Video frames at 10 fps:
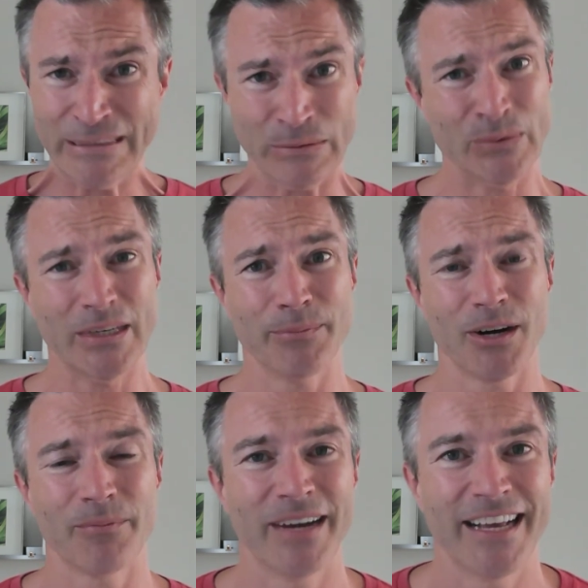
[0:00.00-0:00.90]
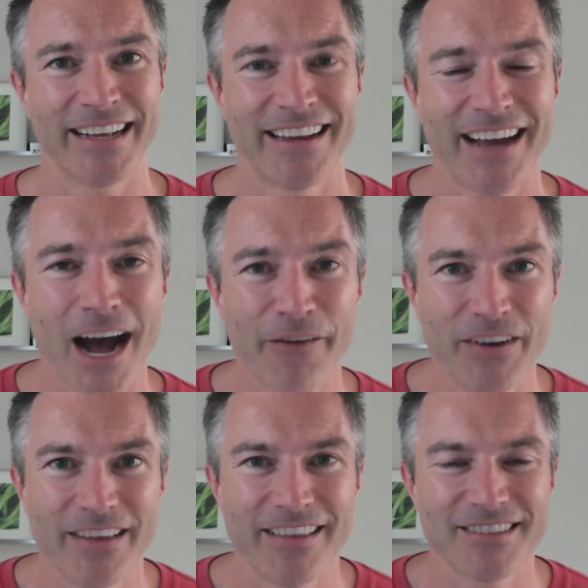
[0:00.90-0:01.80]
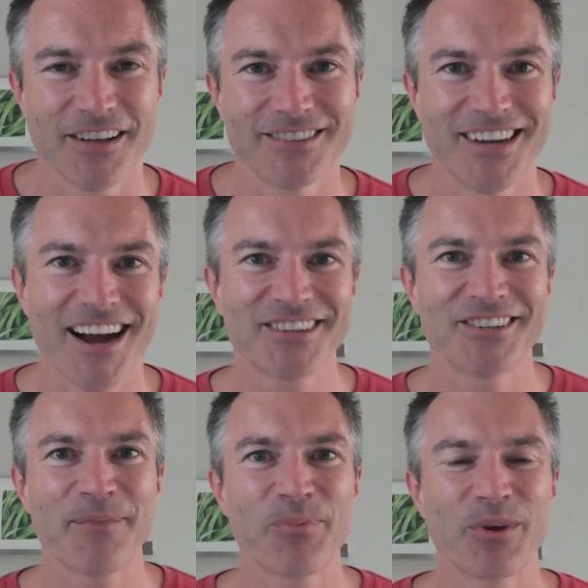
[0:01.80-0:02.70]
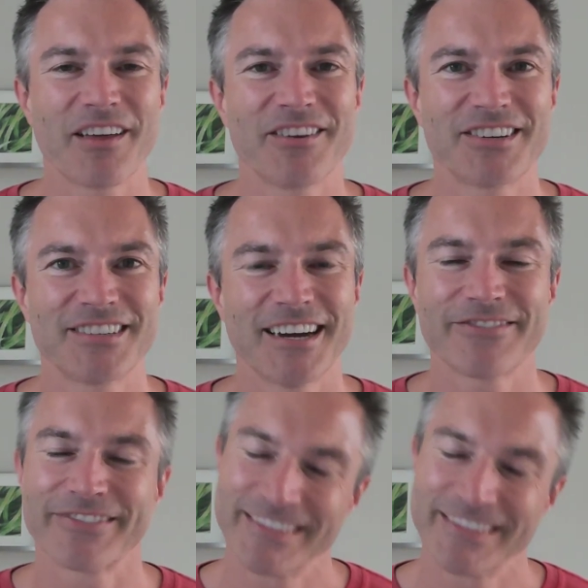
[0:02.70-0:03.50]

what about my coffee that's all doctored up with other stuff?